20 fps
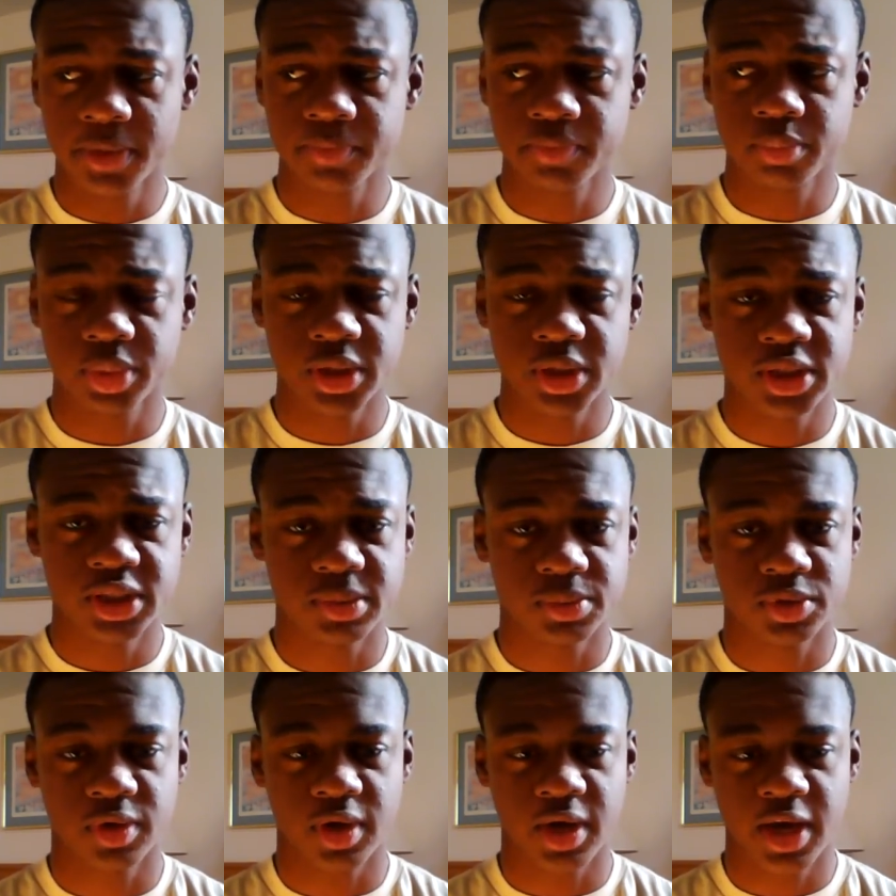Please
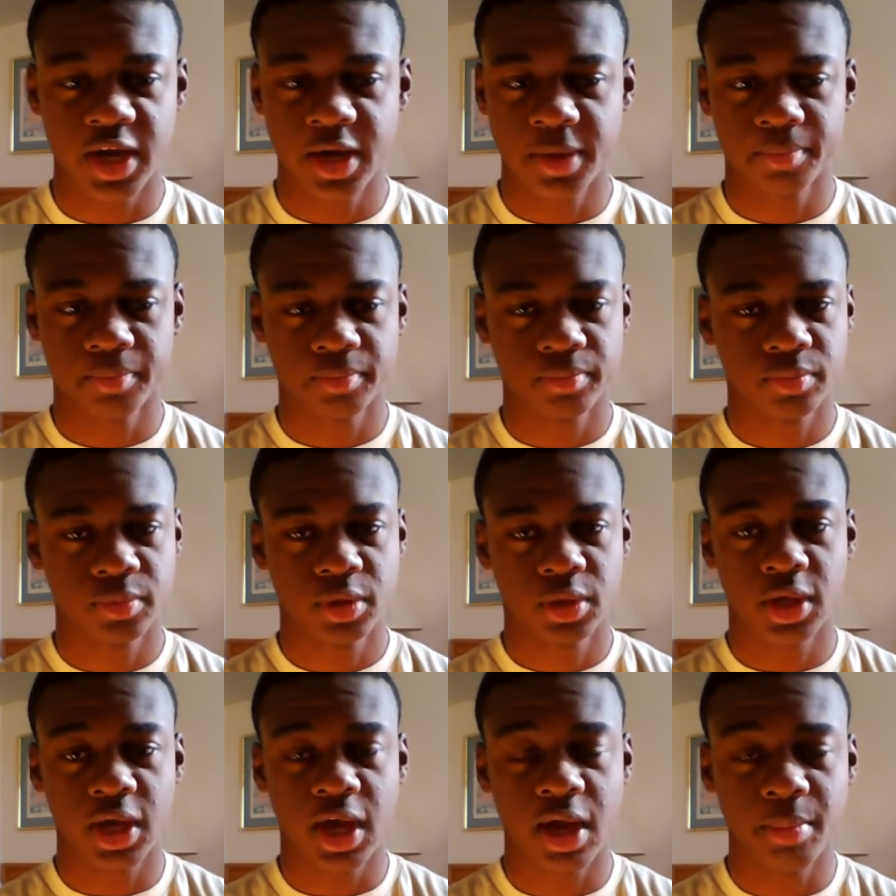subscribe,
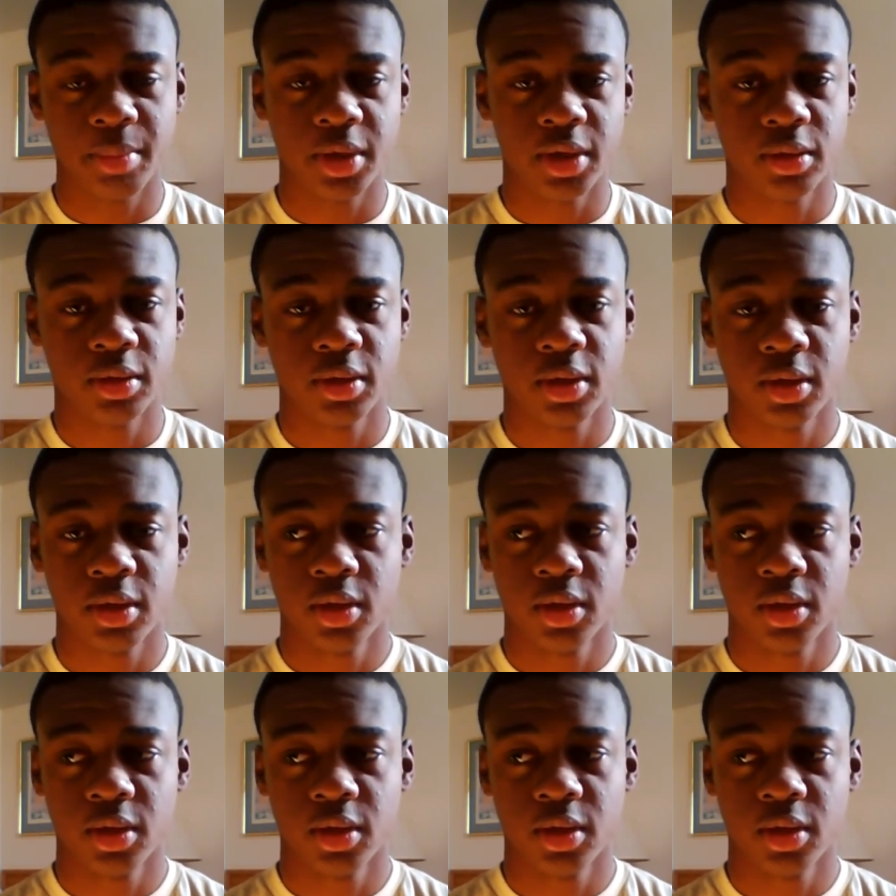comment,